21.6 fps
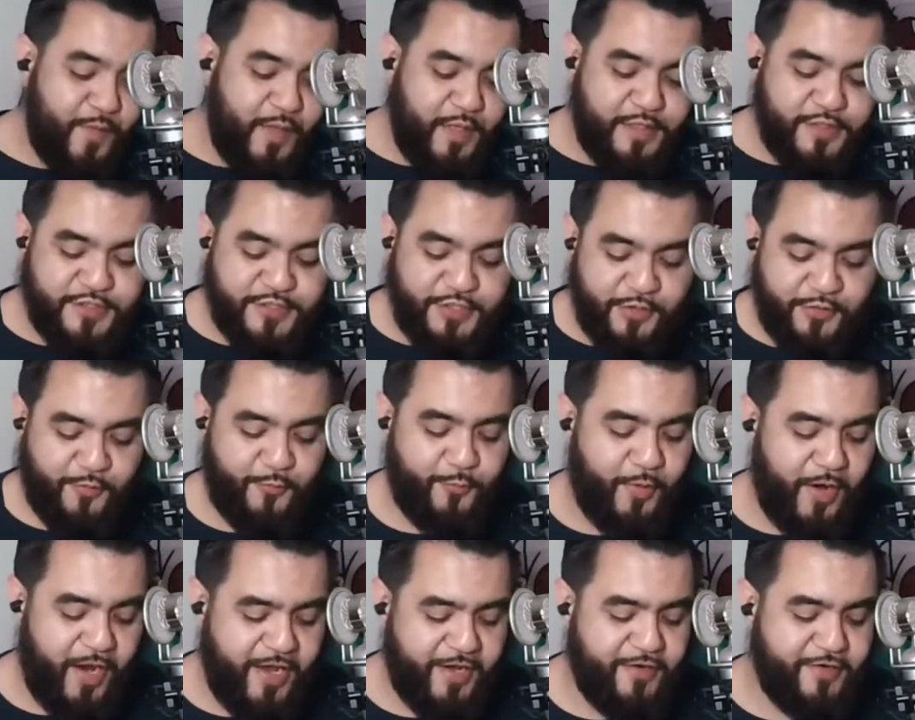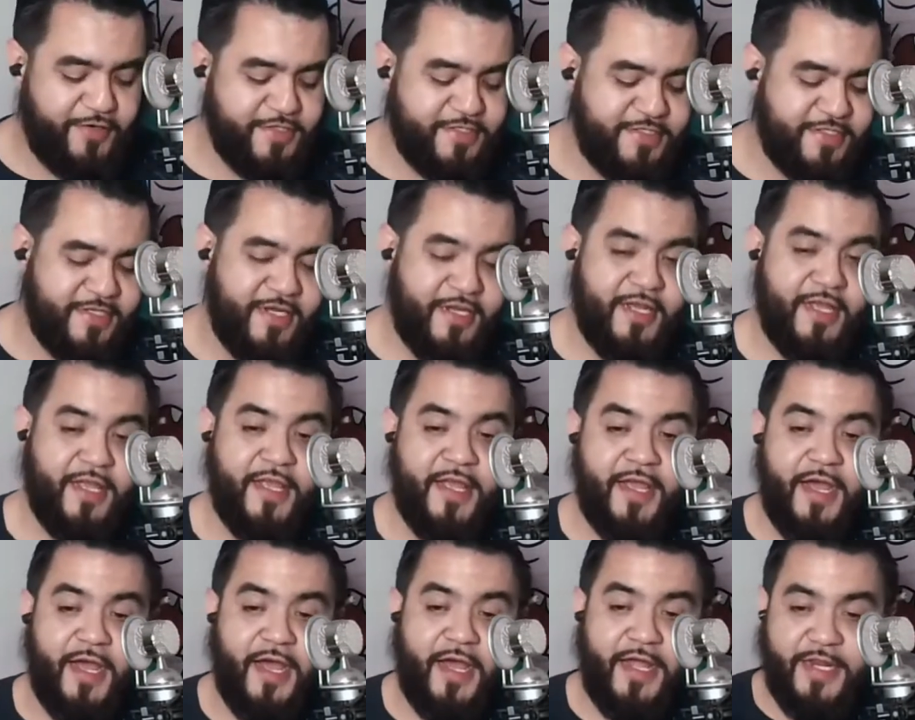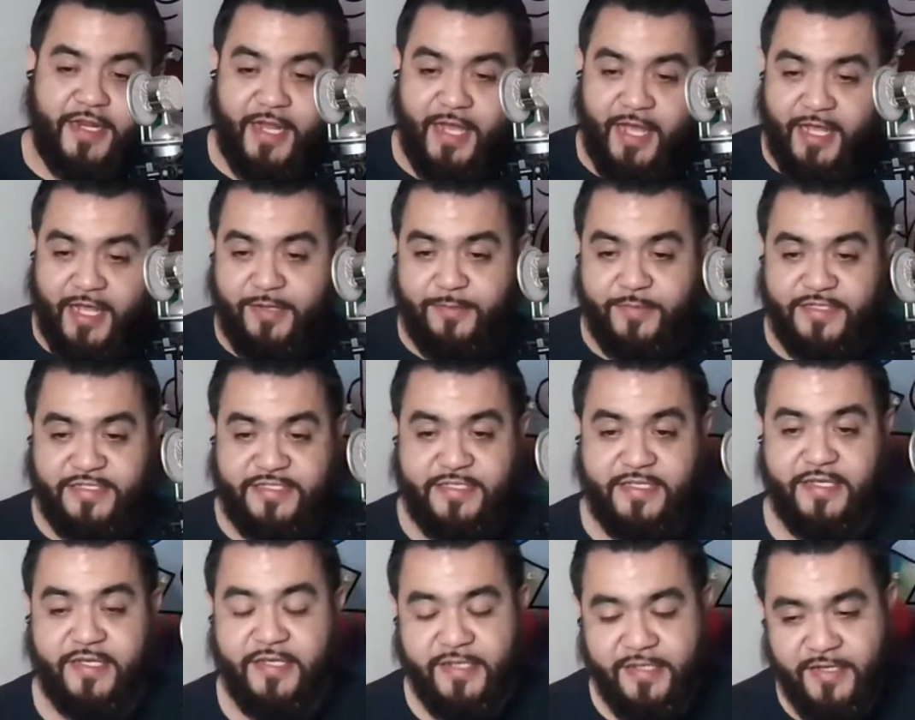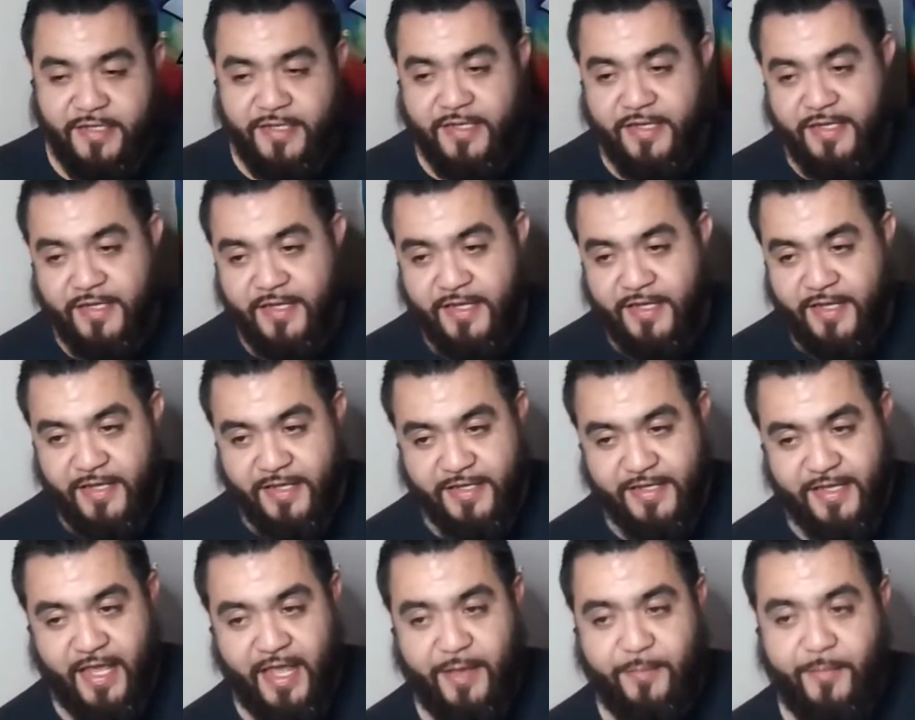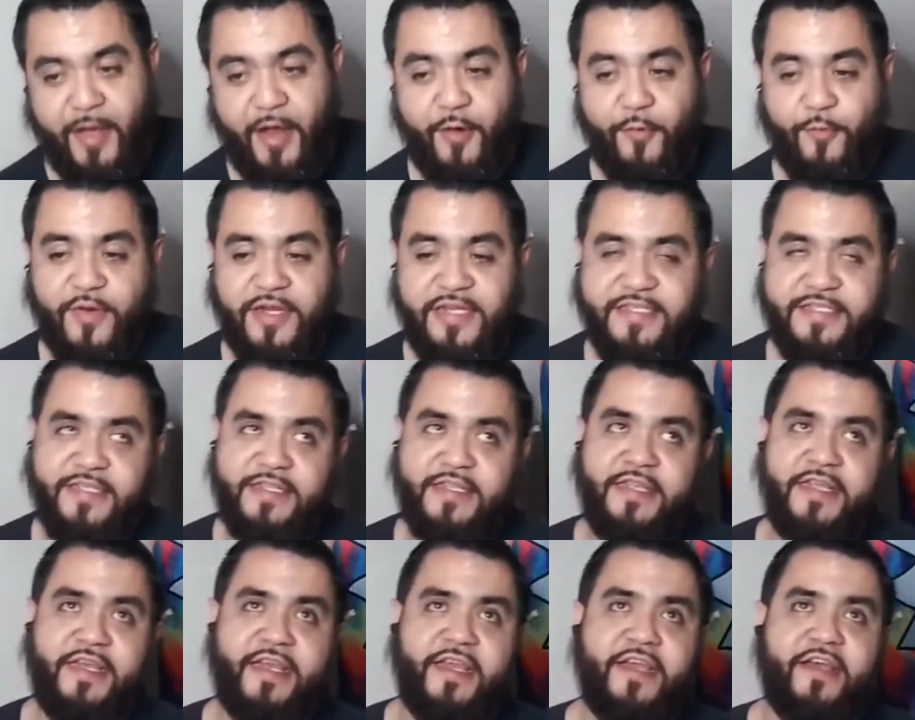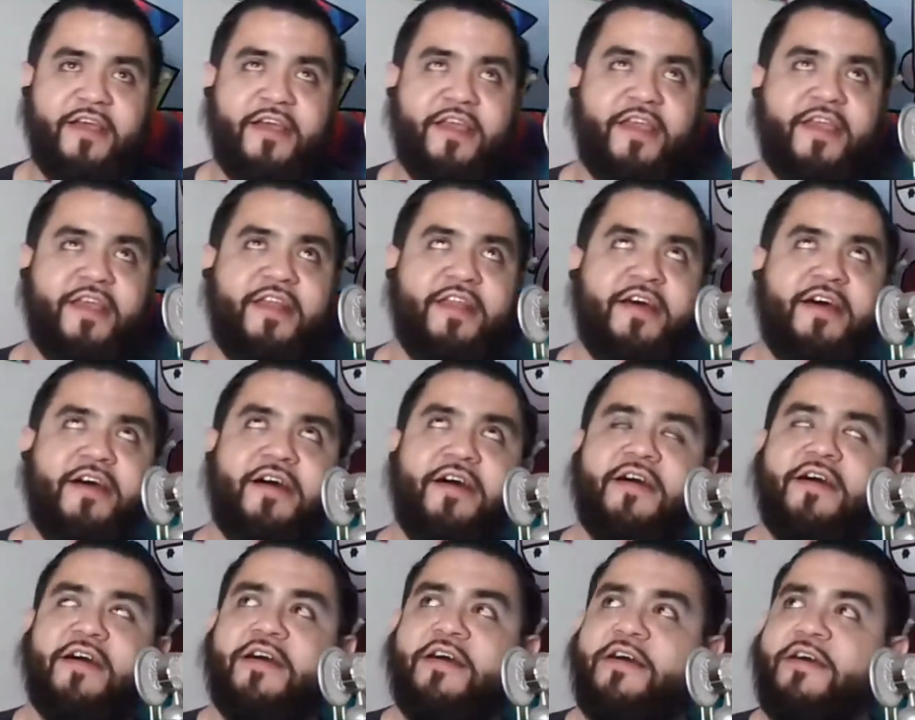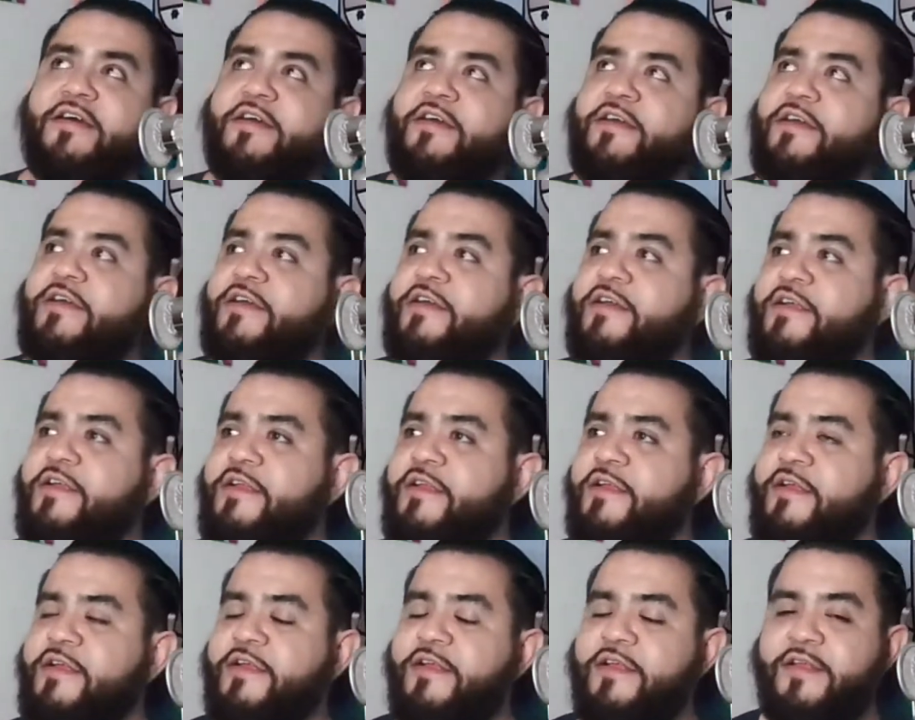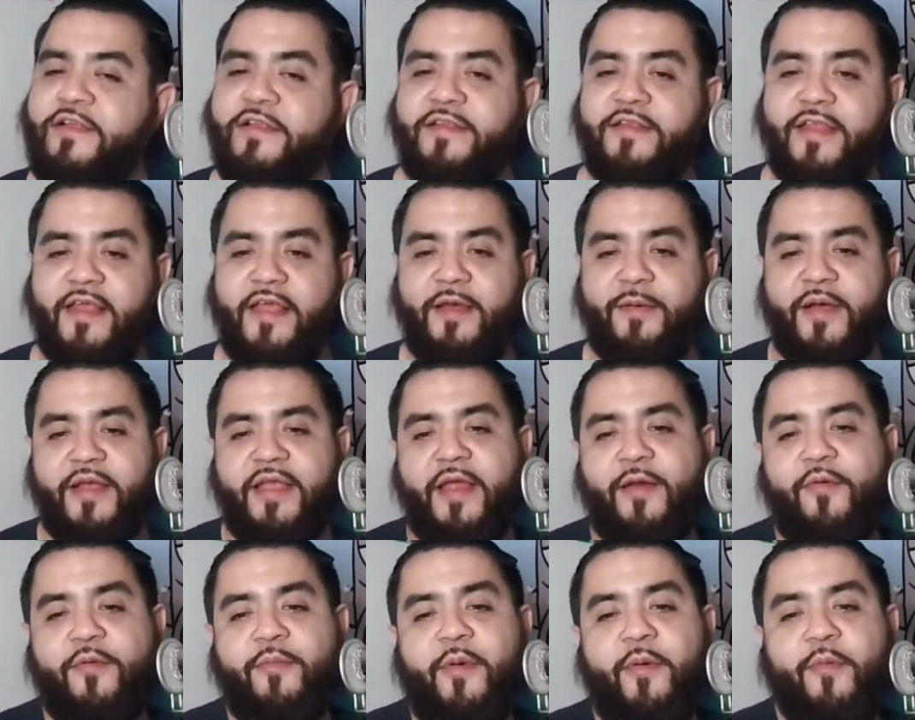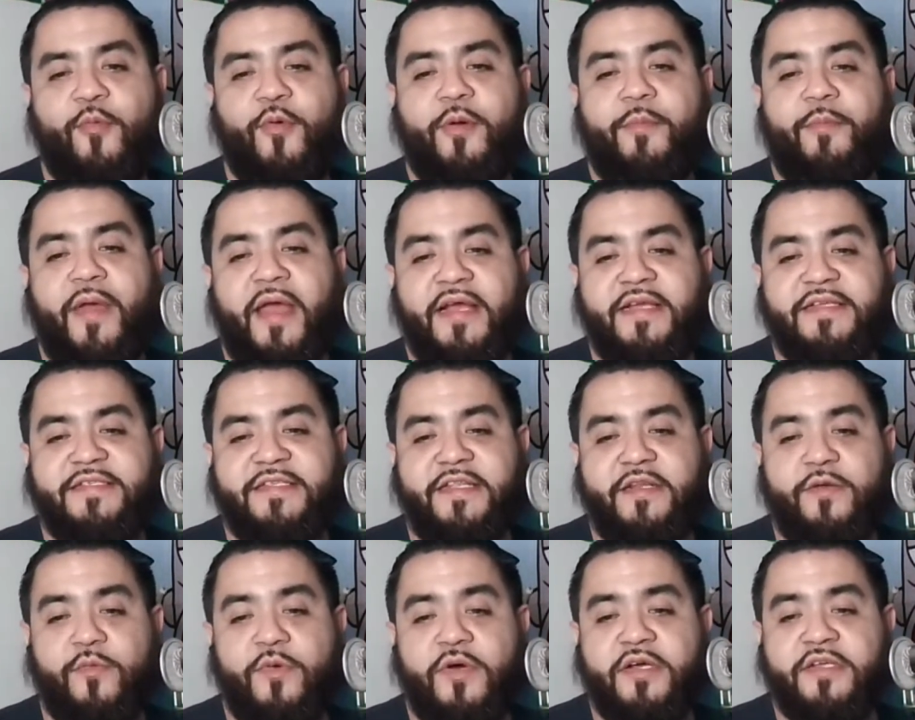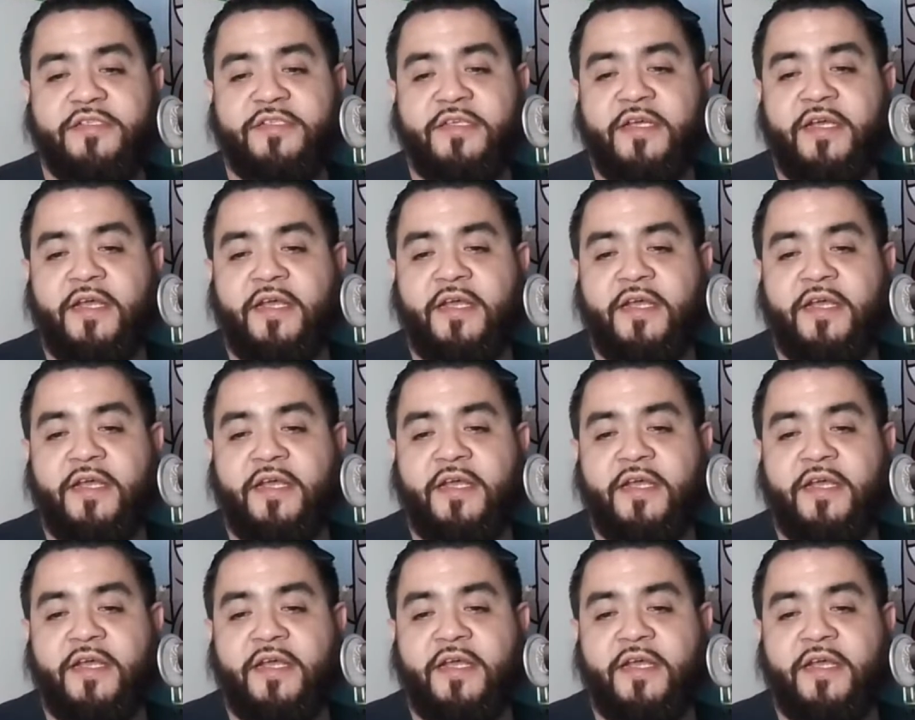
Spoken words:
So the writers anonymously came out recently in damn, I can't remember what magazine it was.